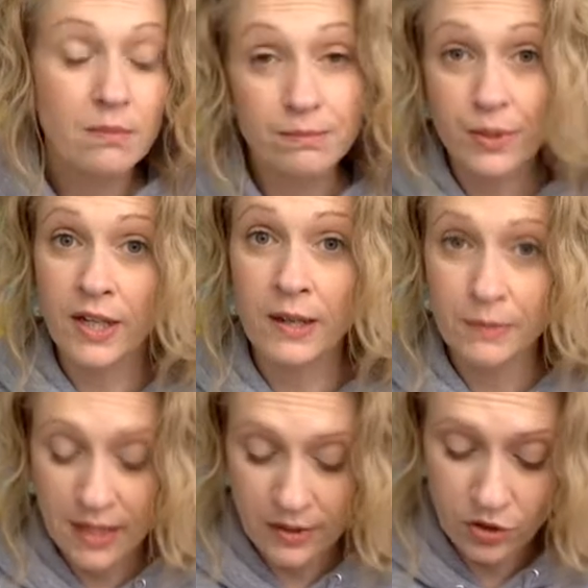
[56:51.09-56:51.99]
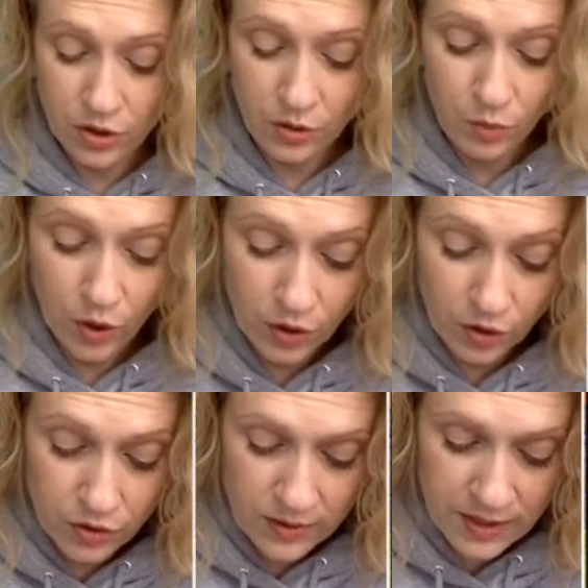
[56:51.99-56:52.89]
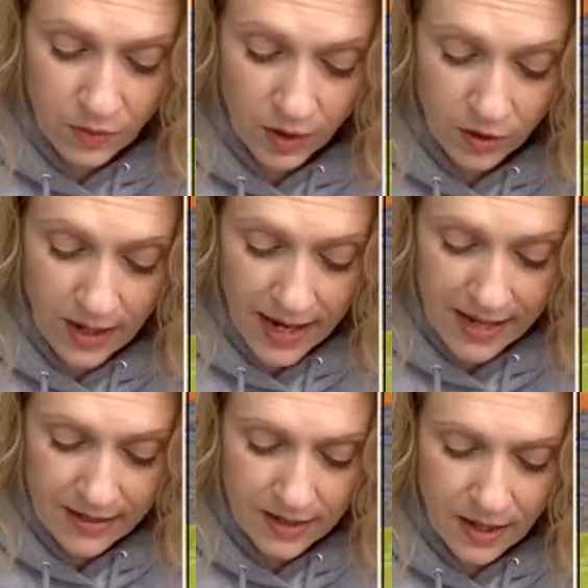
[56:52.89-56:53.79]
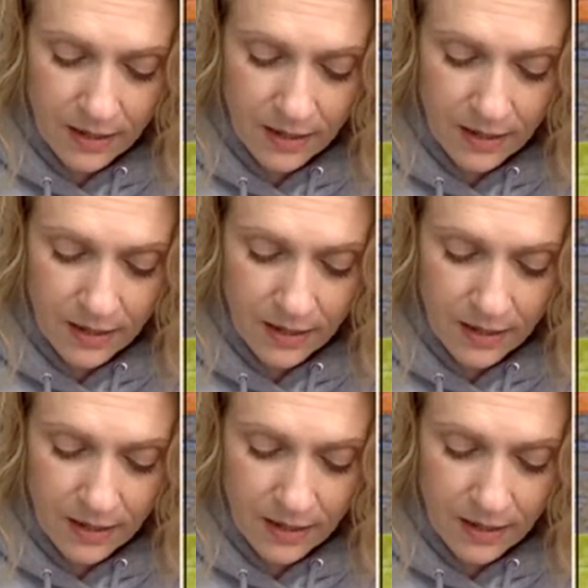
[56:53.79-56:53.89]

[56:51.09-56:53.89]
putting up links to the work you're doing where you're at,